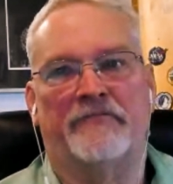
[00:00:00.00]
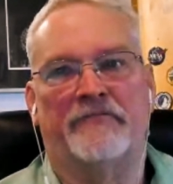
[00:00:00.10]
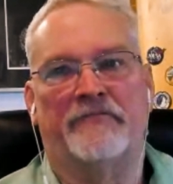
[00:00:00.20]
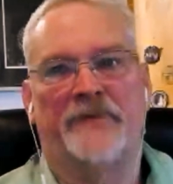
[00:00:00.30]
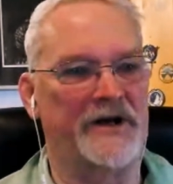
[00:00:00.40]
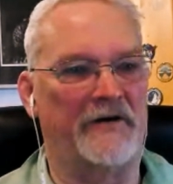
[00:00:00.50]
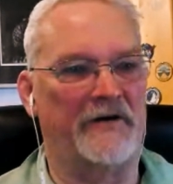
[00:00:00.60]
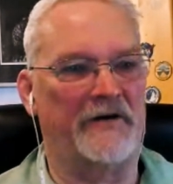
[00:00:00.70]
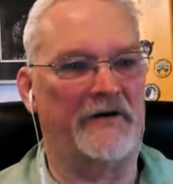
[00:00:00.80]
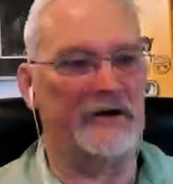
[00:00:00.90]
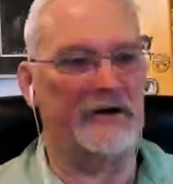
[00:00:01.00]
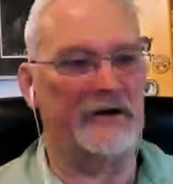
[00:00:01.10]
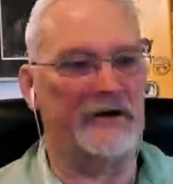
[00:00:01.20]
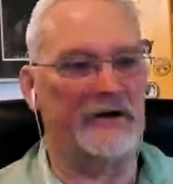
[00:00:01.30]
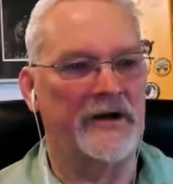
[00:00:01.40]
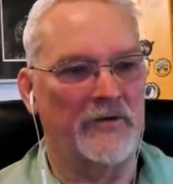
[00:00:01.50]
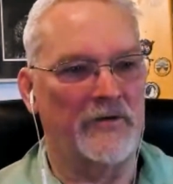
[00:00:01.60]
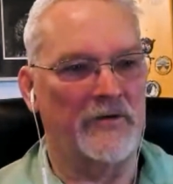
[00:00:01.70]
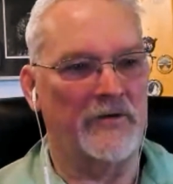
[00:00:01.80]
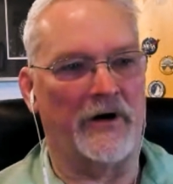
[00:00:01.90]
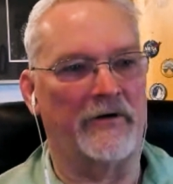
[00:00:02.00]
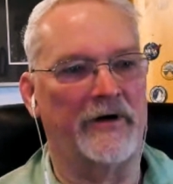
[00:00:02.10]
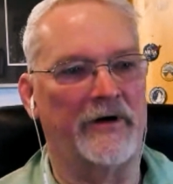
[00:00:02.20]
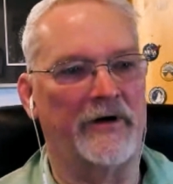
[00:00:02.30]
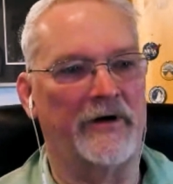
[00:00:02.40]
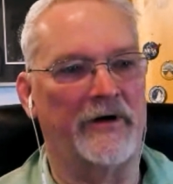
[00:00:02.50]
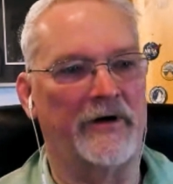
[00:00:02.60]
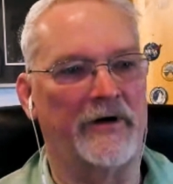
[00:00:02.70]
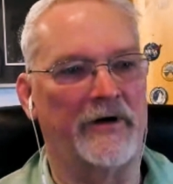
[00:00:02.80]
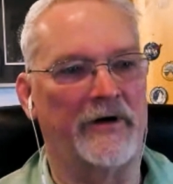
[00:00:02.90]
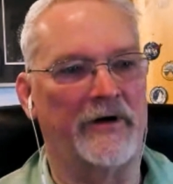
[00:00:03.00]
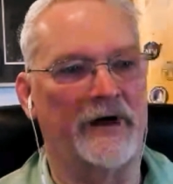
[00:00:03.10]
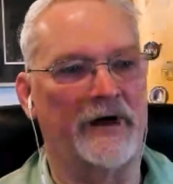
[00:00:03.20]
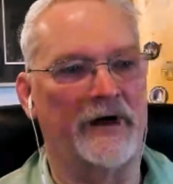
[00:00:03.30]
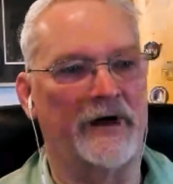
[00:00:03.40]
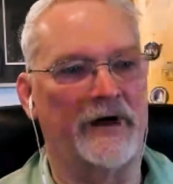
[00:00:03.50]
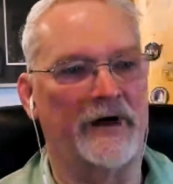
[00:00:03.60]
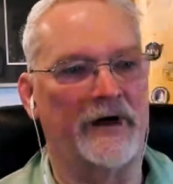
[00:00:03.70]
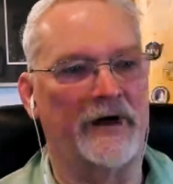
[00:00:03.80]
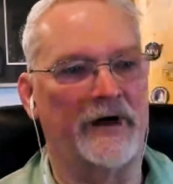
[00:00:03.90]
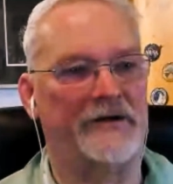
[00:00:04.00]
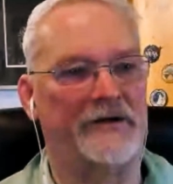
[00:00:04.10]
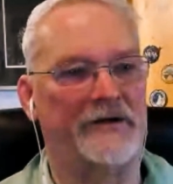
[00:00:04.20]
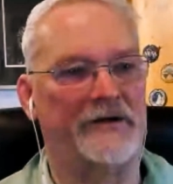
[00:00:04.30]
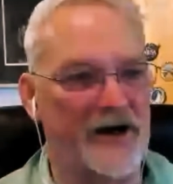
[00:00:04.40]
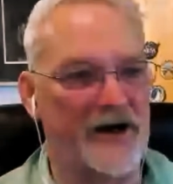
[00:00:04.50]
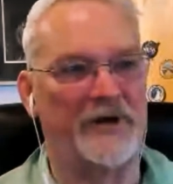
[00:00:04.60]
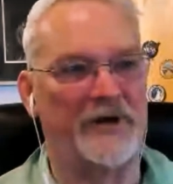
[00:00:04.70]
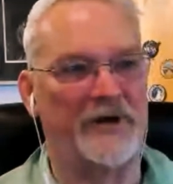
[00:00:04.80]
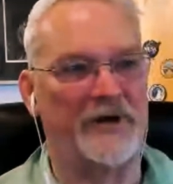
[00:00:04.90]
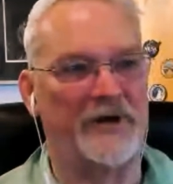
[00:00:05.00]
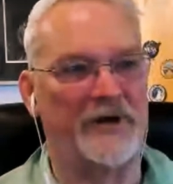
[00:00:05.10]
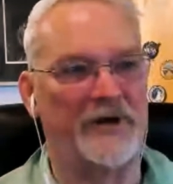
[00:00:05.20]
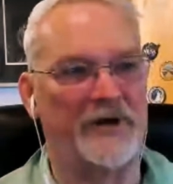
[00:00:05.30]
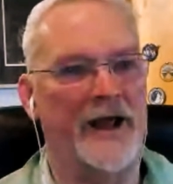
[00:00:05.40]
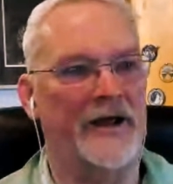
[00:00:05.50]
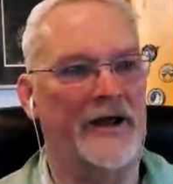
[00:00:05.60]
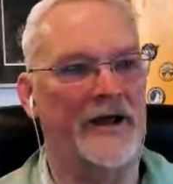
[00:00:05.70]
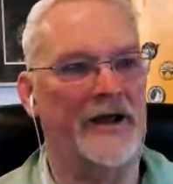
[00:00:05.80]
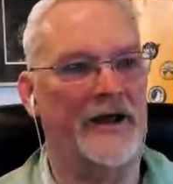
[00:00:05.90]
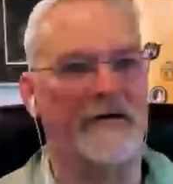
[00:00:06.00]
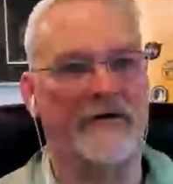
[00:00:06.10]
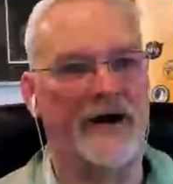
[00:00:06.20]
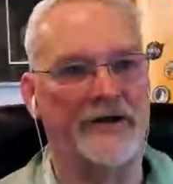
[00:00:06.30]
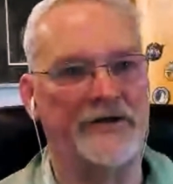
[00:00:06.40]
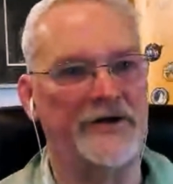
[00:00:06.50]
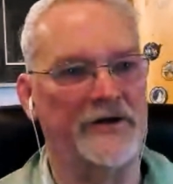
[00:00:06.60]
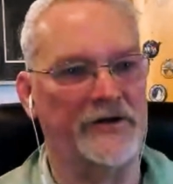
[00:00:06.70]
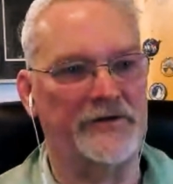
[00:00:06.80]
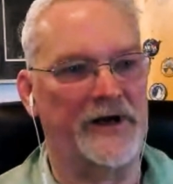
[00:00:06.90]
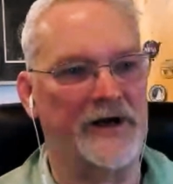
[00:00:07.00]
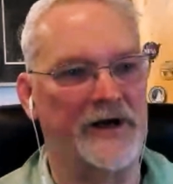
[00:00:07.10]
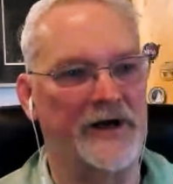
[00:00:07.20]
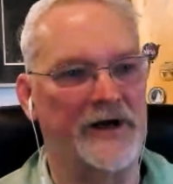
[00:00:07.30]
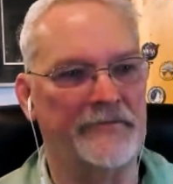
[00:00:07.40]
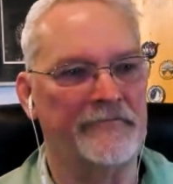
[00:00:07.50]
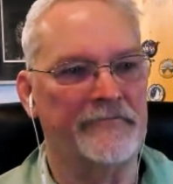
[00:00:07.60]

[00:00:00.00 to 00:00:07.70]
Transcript: we were self-funded. We were already making enough money to pay all the salaries and hire more people, and never had to dilute the company.